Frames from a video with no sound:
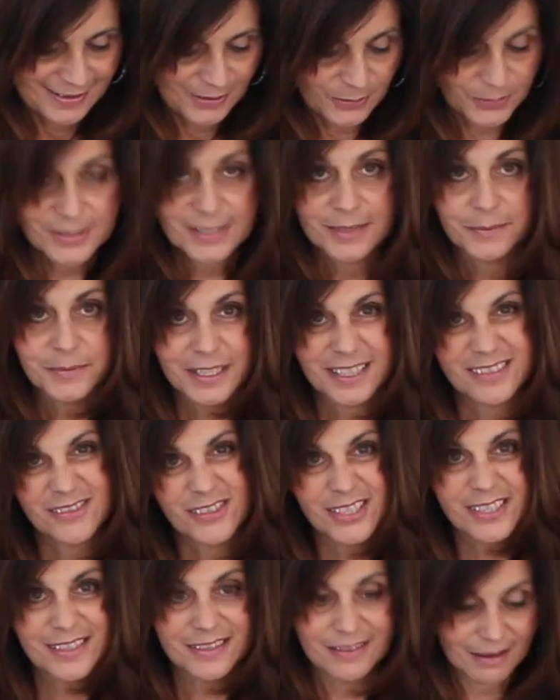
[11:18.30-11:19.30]
or sometimes
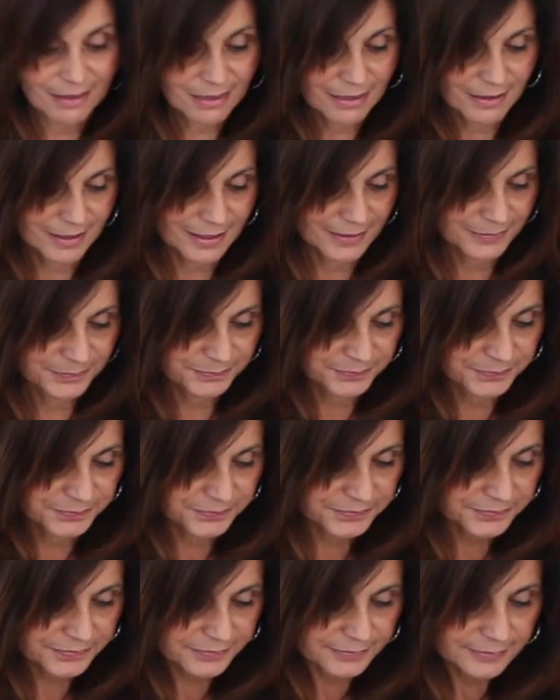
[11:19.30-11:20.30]
just nothing.
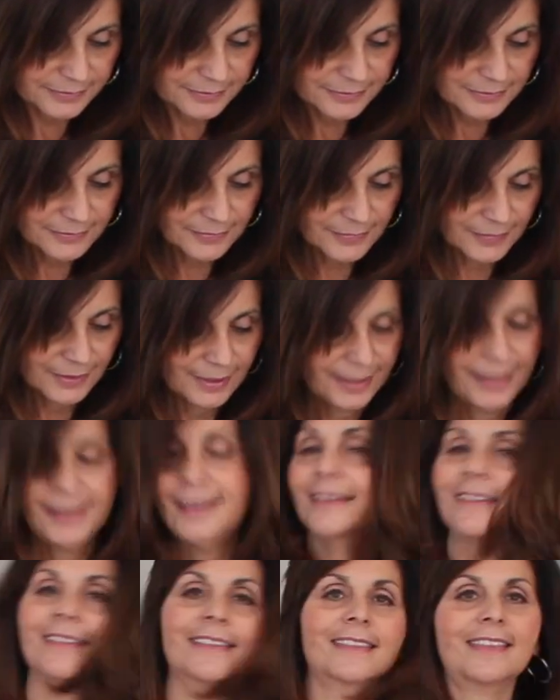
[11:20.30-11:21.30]

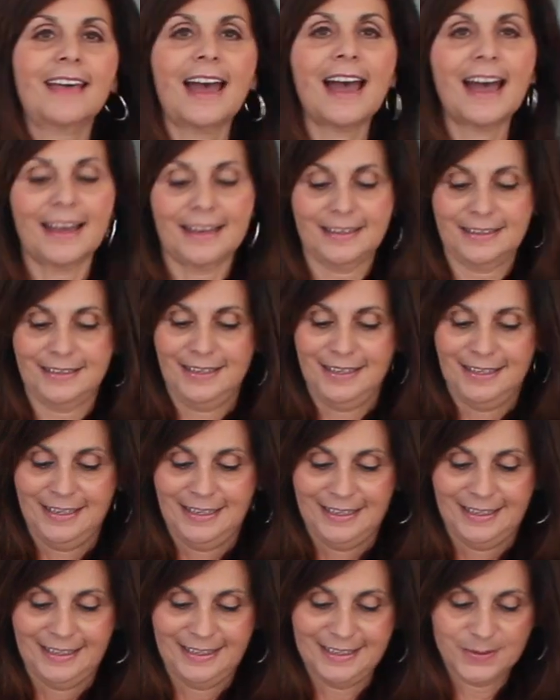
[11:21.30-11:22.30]
And that
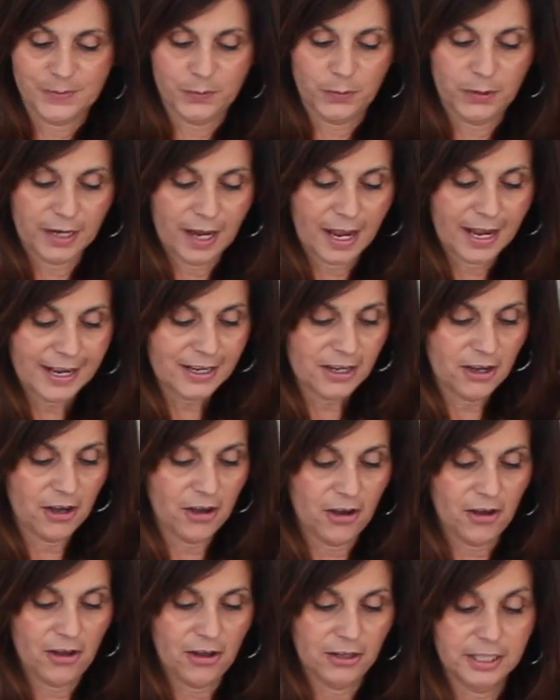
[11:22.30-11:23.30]
is what I
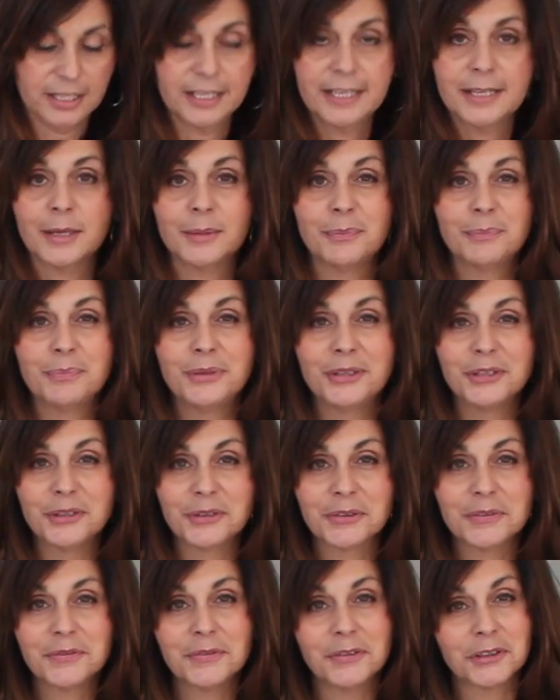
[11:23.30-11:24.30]
call a
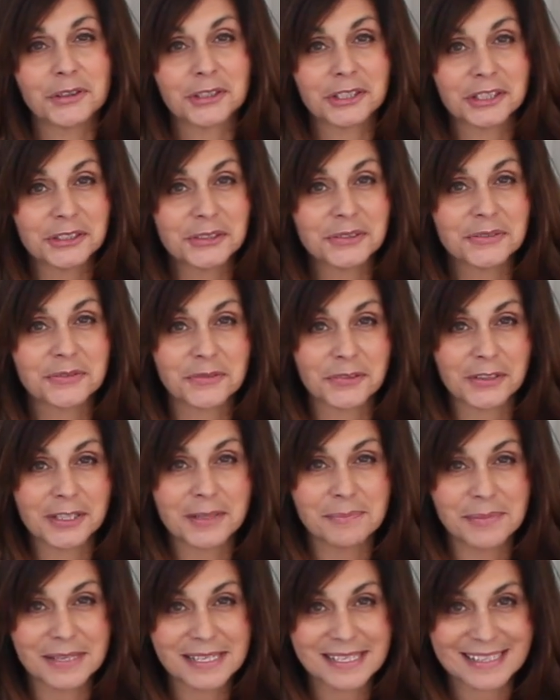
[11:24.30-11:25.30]
beautiful gluten-free
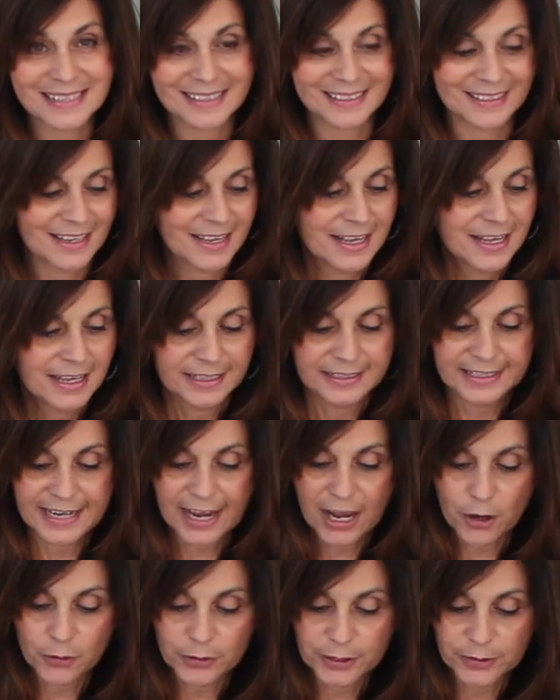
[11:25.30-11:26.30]
biscuit.
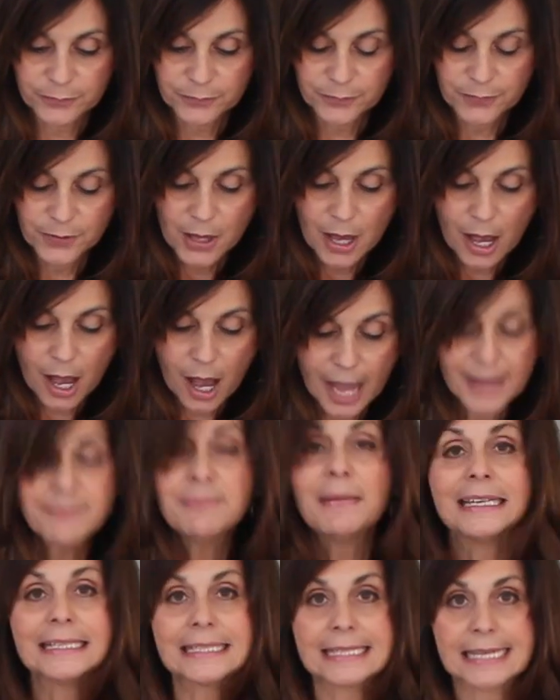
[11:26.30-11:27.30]
Now, if I
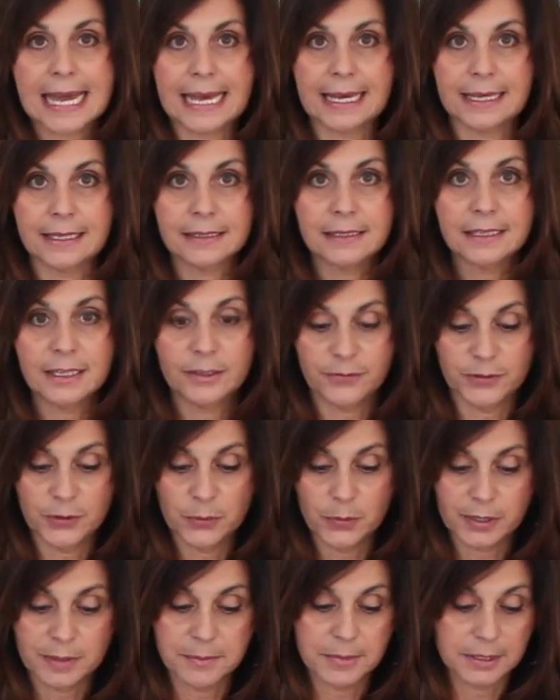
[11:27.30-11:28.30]
make 10, if you
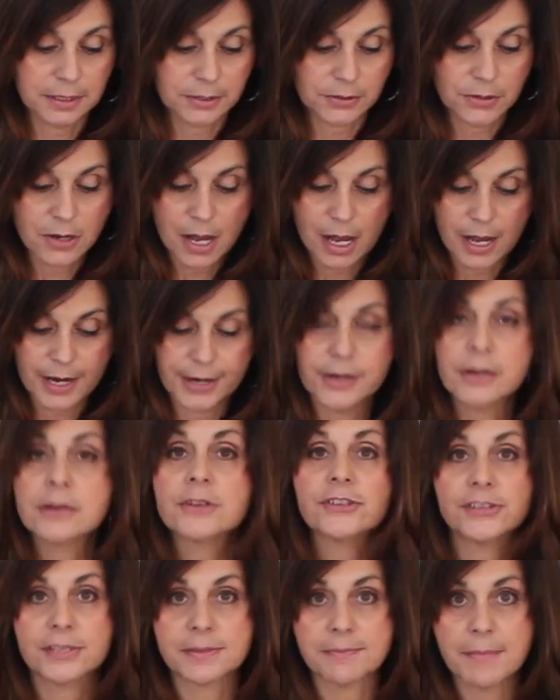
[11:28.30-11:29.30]
want them a little higher,
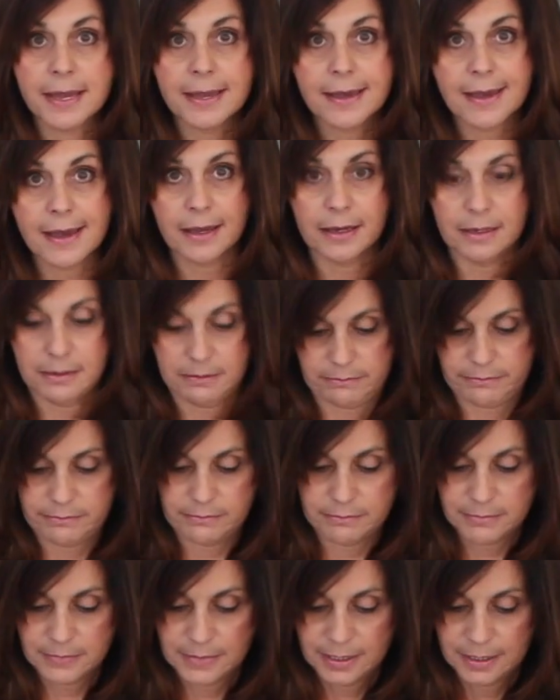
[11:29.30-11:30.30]
just make 8.
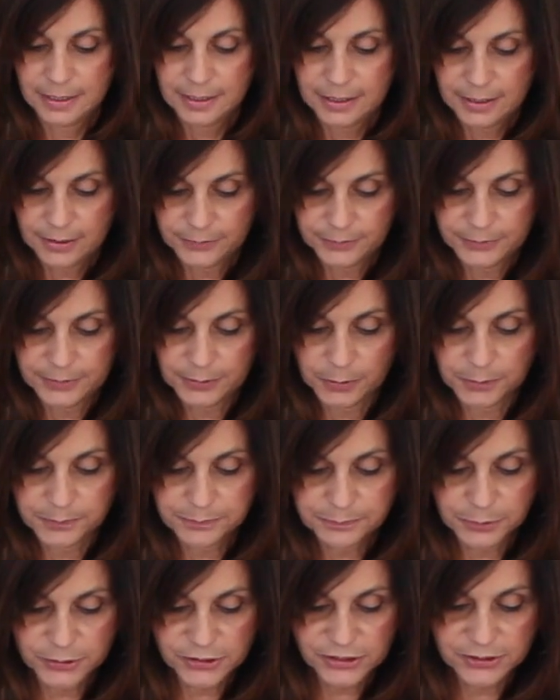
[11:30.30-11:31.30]
You know,
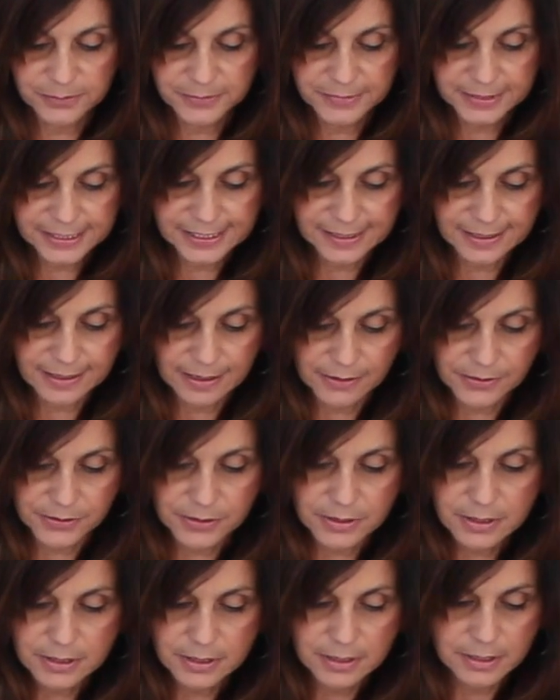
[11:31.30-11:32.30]
push them
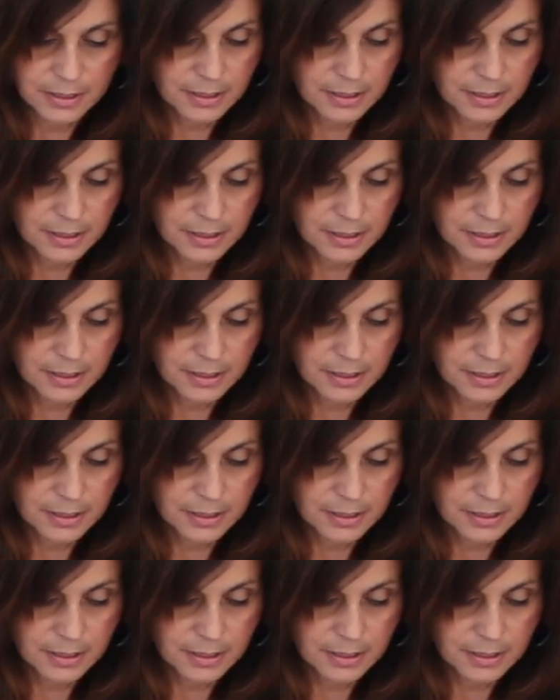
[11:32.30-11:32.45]
together.